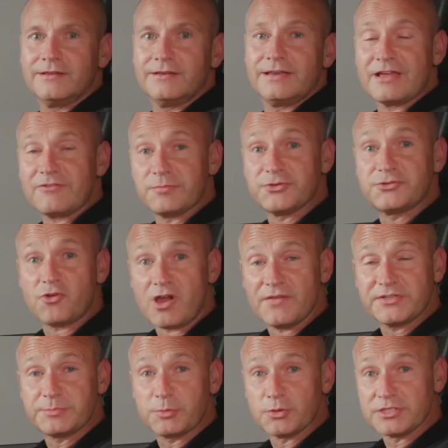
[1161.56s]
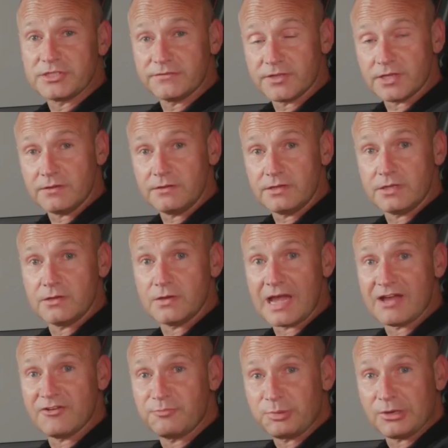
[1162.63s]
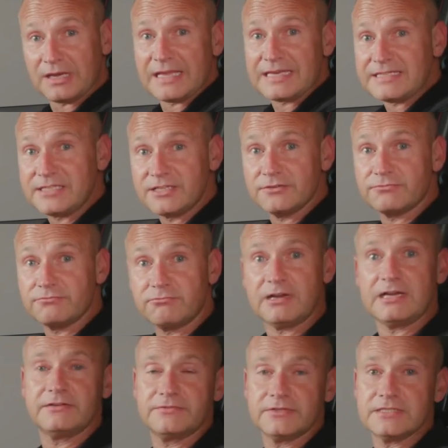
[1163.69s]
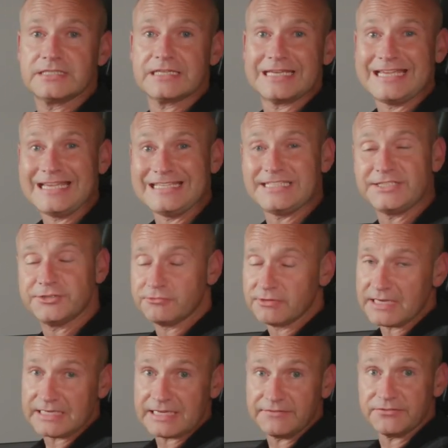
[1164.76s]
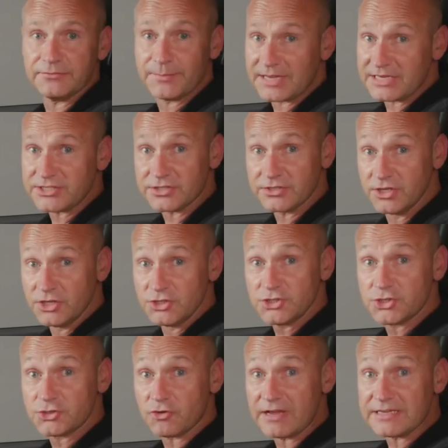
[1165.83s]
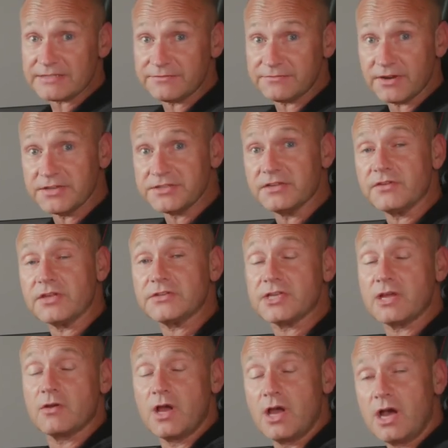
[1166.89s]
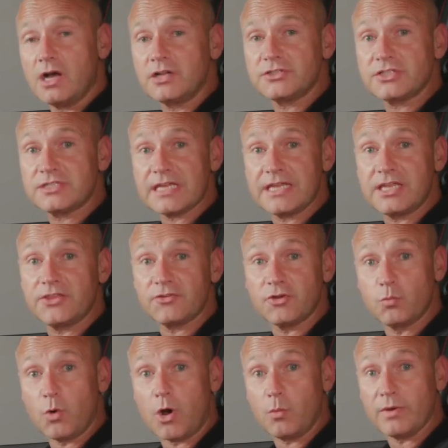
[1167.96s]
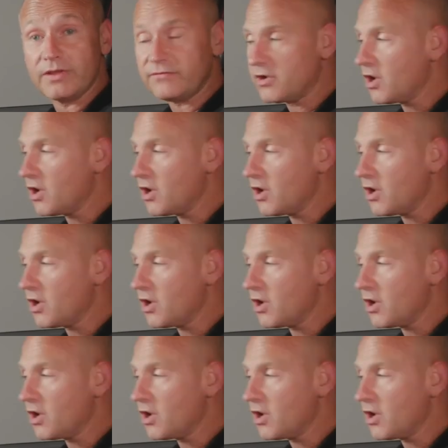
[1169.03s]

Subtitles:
Now from a driver's point of view, you have plenty of relevant, easy to read information straight in front of you. So I'll just take you through what we've